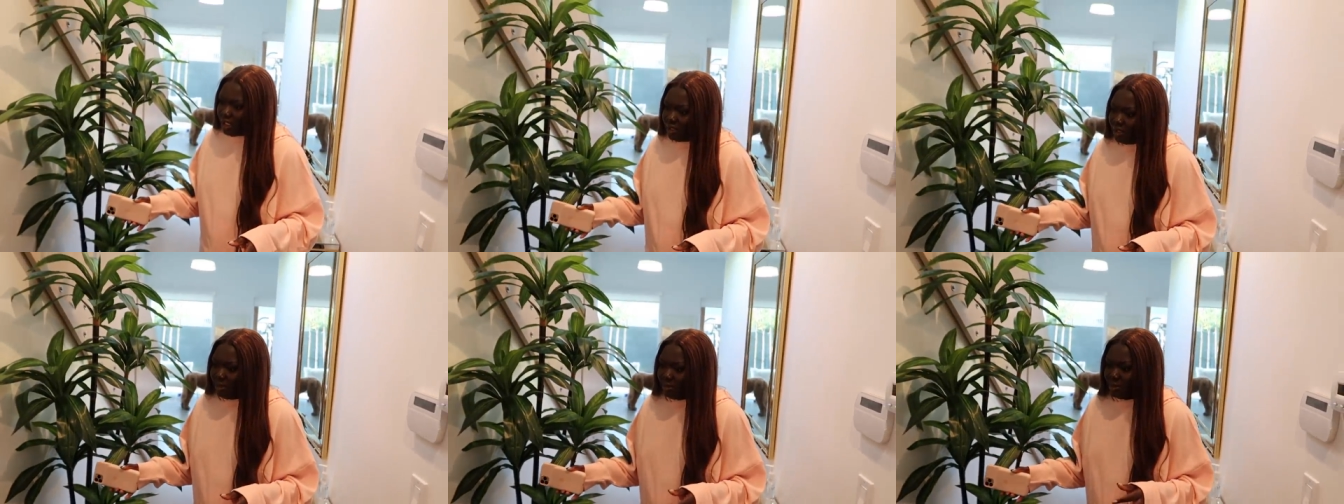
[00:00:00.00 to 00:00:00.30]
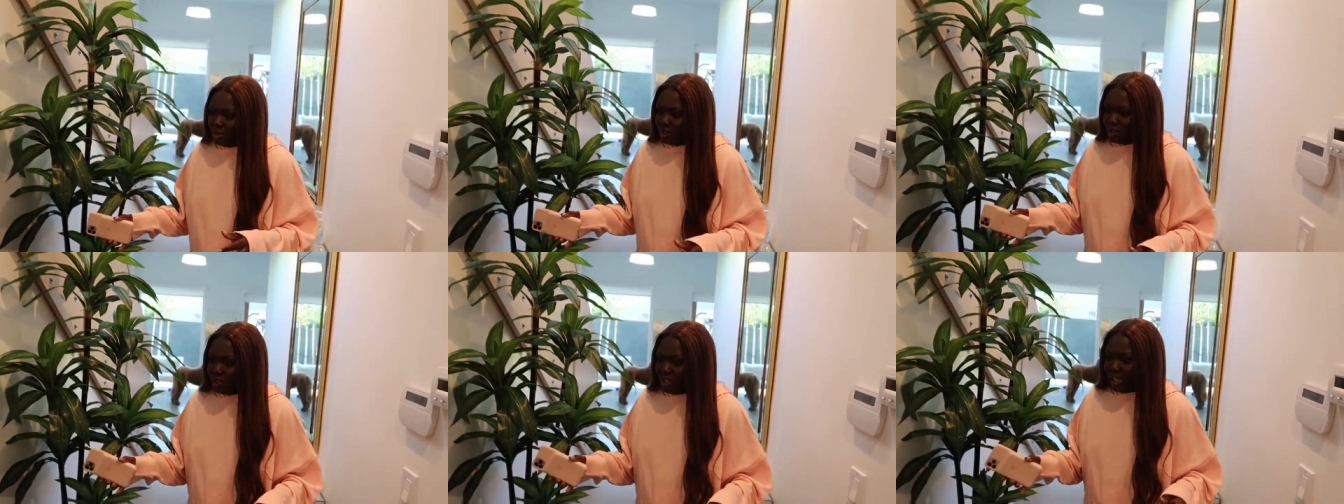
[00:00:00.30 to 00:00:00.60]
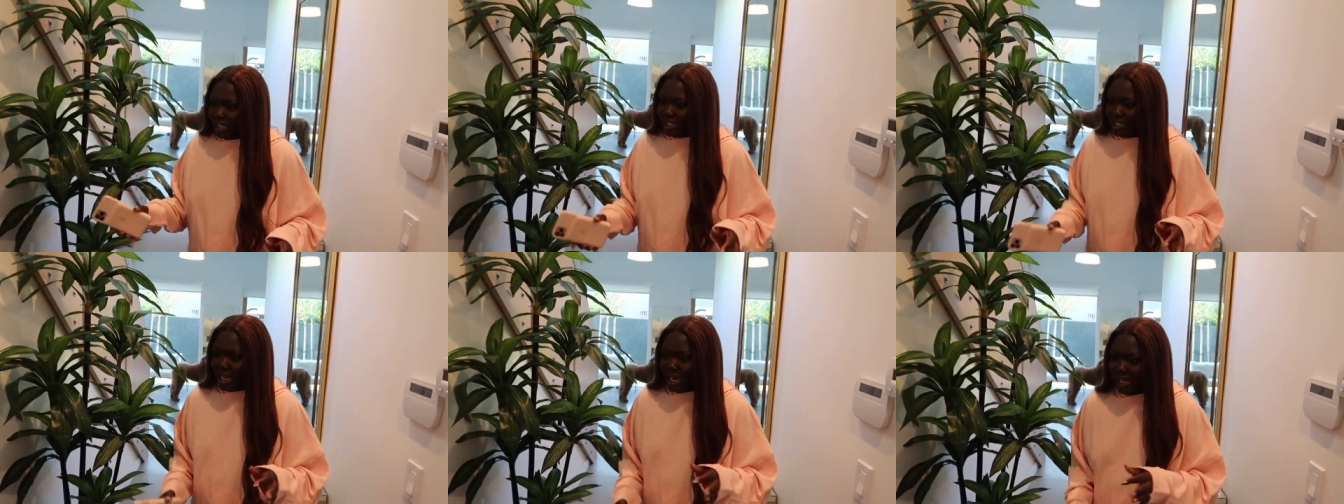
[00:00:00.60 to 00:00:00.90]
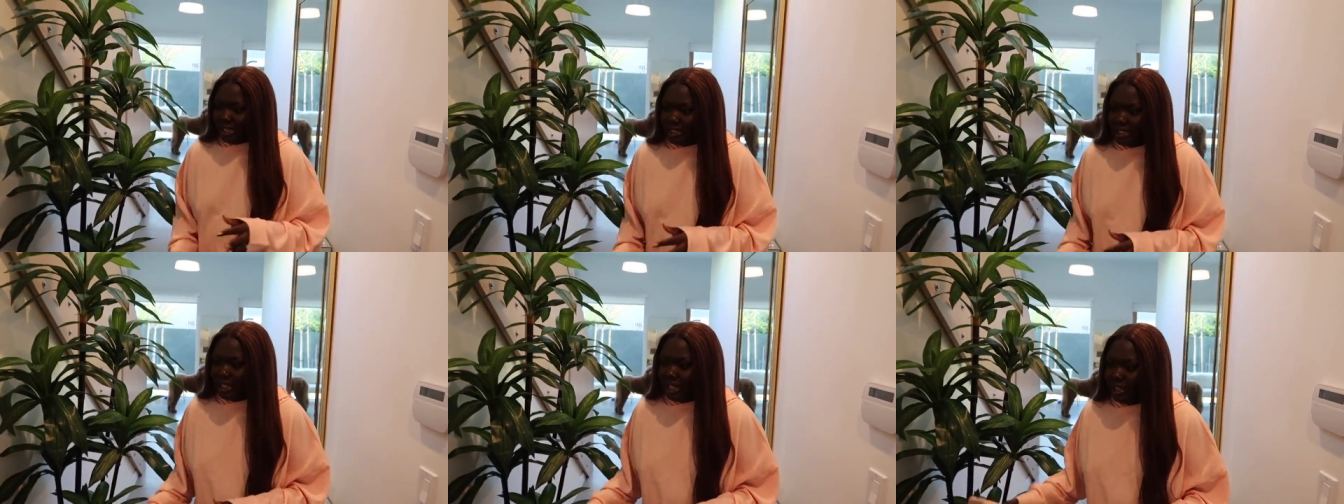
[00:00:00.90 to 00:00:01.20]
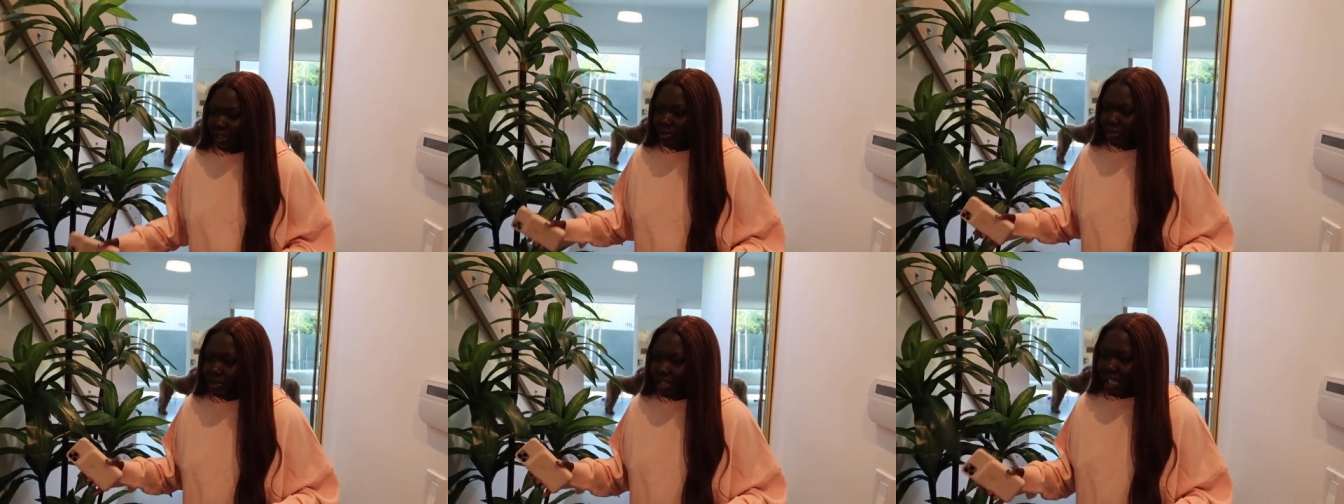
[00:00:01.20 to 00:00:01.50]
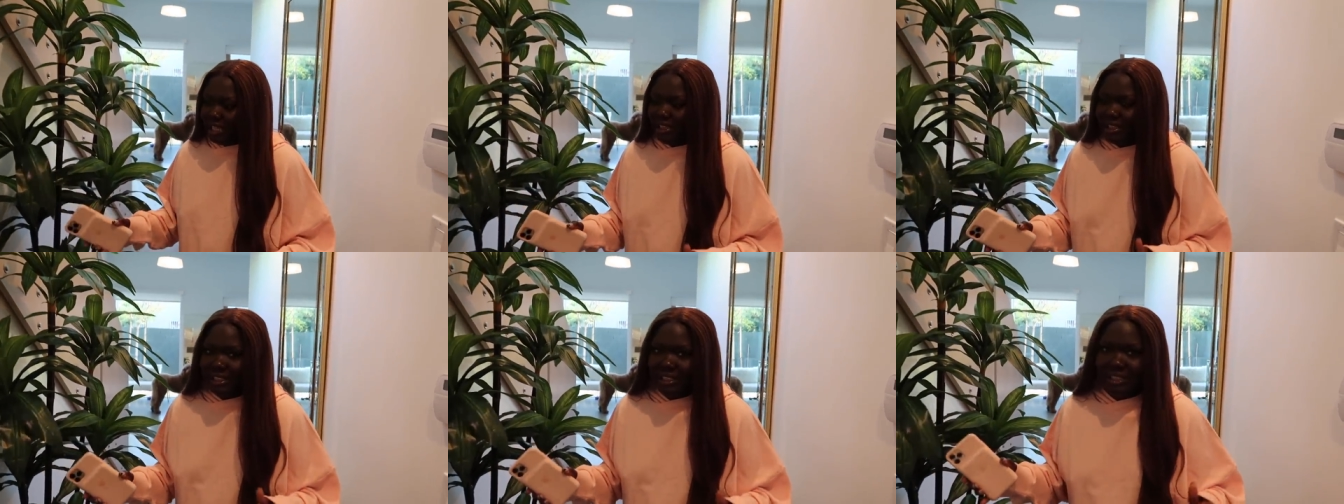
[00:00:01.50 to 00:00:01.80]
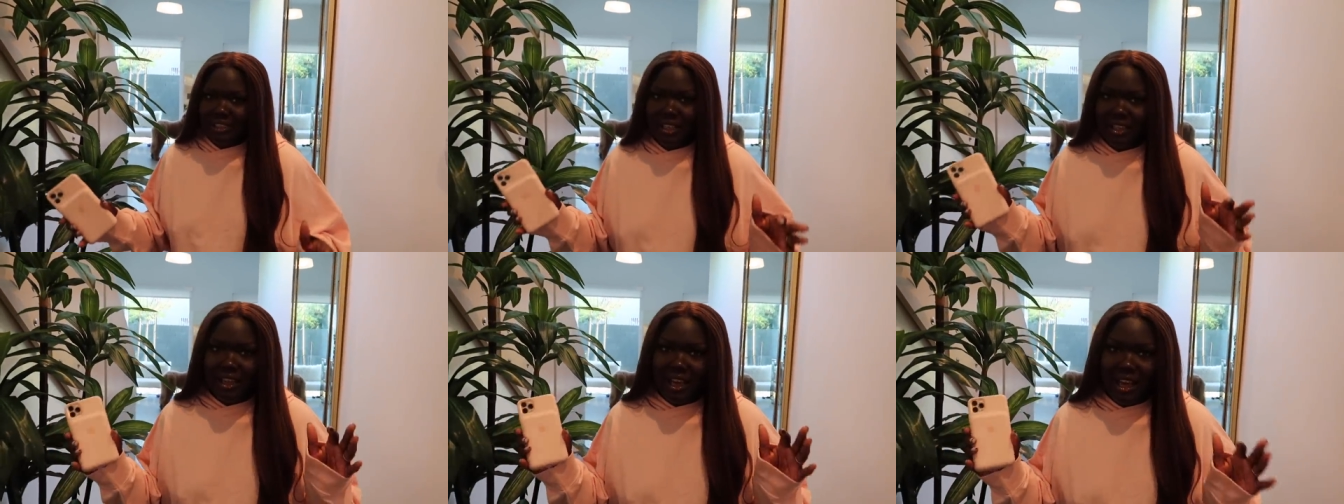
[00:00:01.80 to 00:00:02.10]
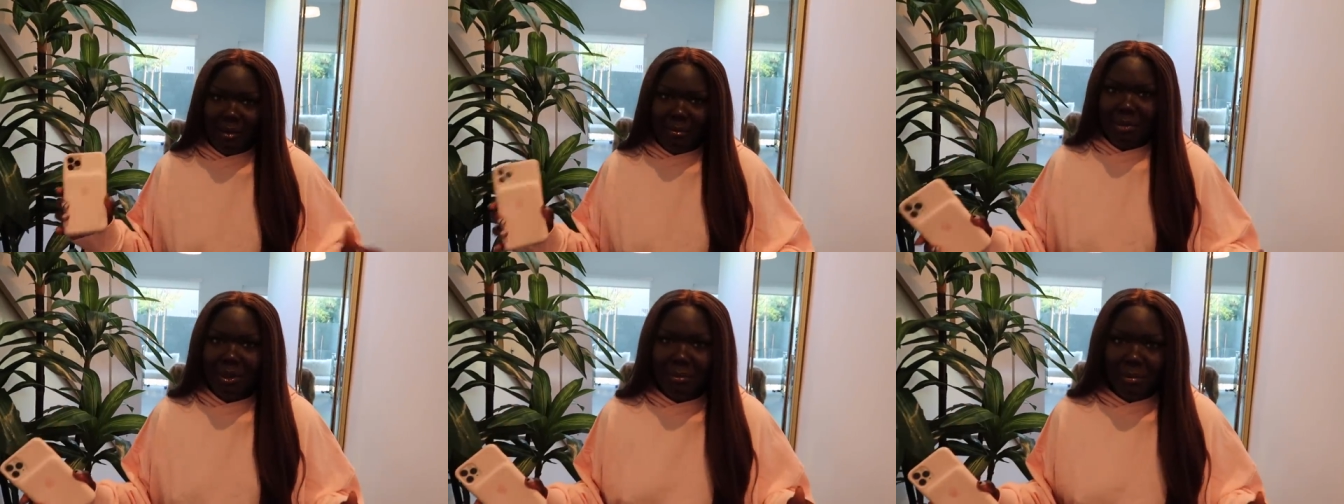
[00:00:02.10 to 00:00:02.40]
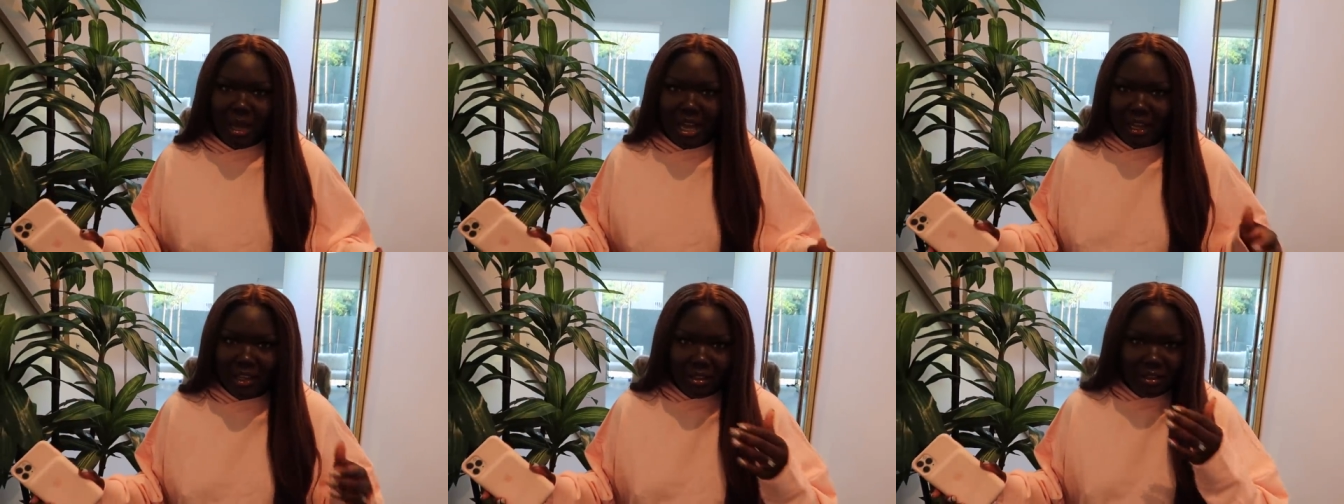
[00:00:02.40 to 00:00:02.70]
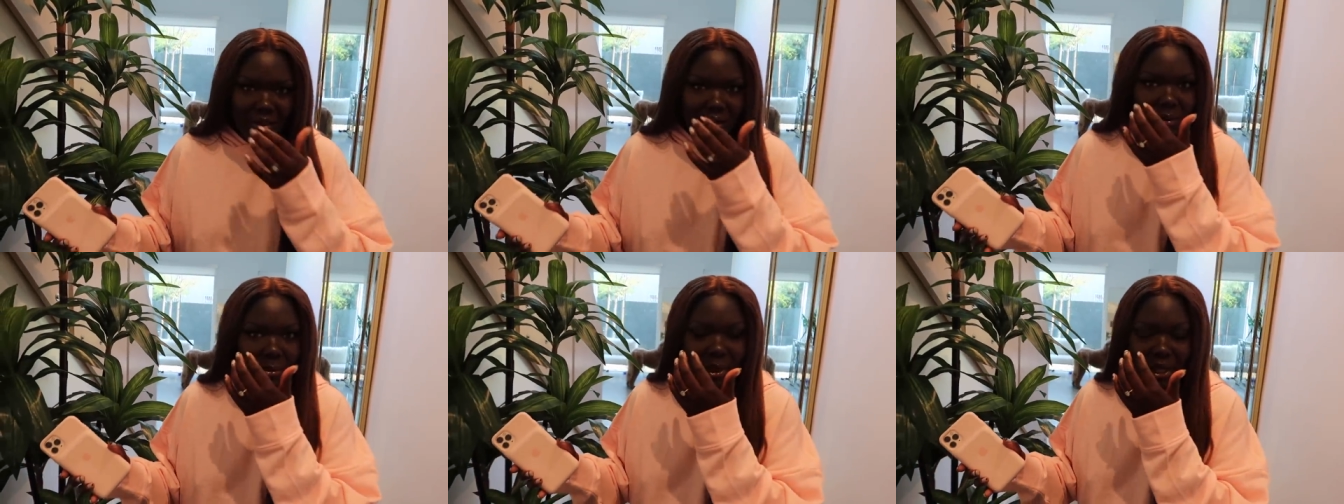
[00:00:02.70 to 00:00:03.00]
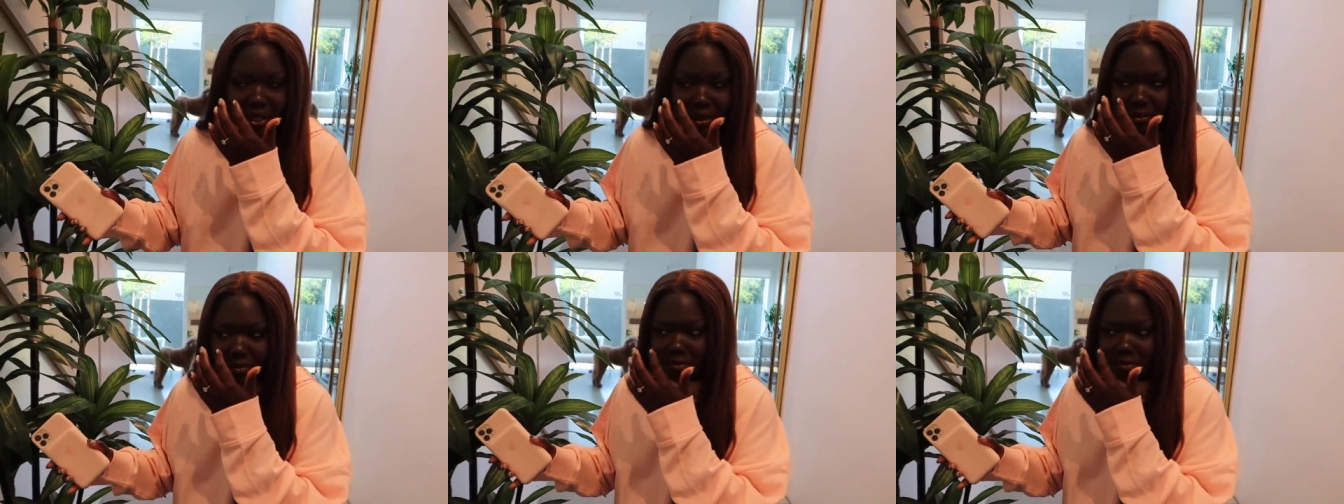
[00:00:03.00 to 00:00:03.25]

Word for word: I'm gonna try and tie it together with at least like helping back a little bit